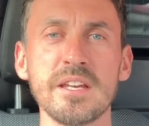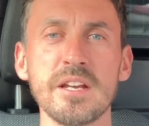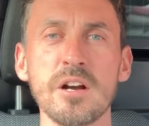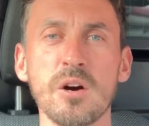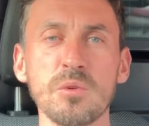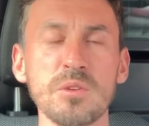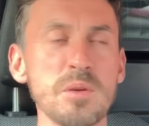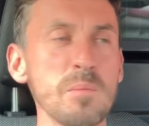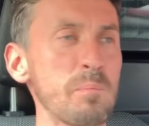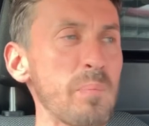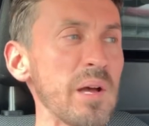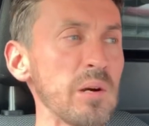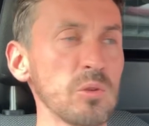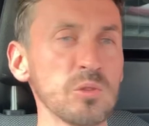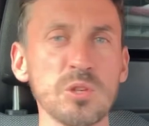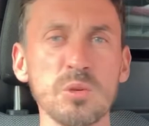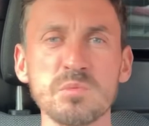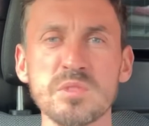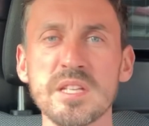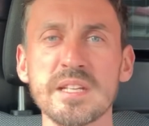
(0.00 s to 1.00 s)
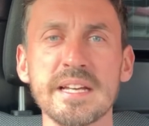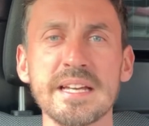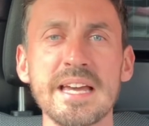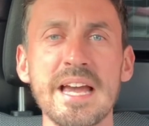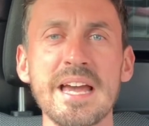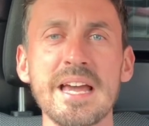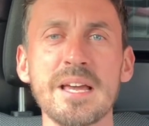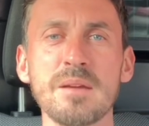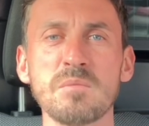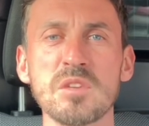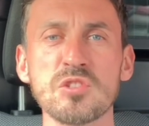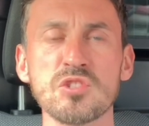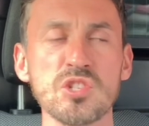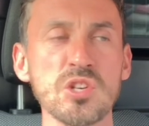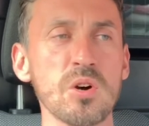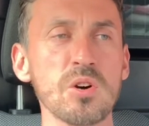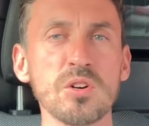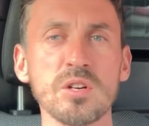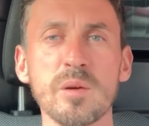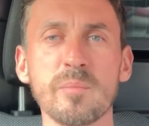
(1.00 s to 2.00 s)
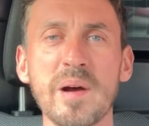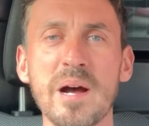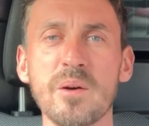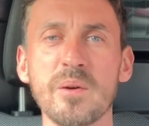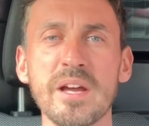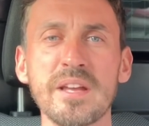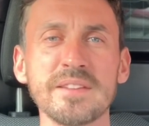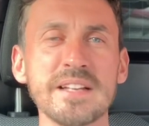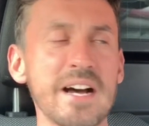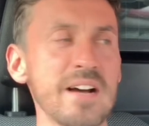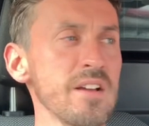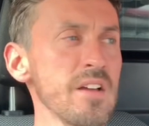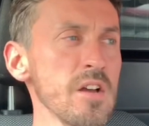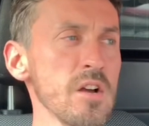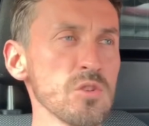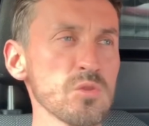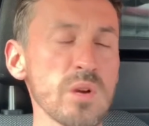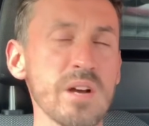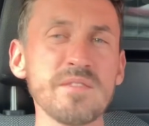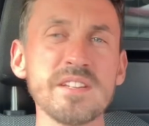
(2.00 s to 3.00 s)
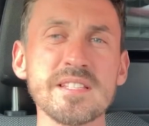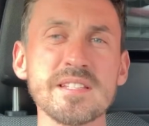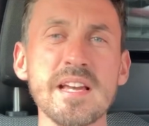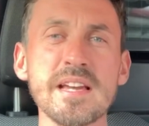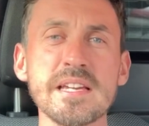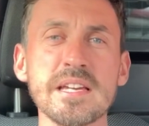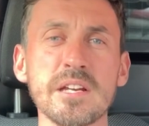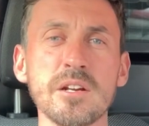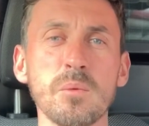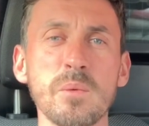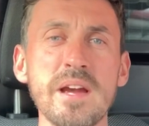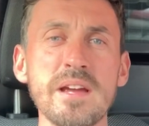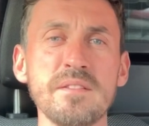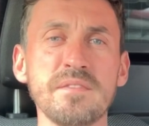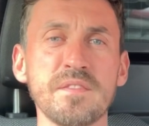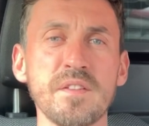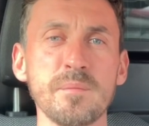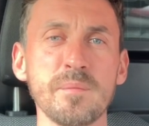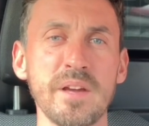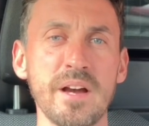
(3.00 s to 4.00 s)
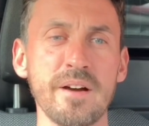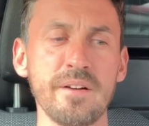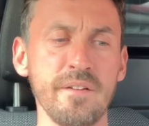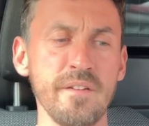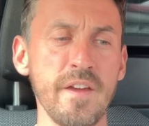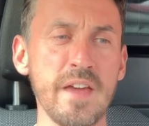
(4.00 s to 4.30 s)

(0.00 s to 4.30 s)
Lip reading: You know, you build up to the game, you talk about it and that. To have it taken away from you,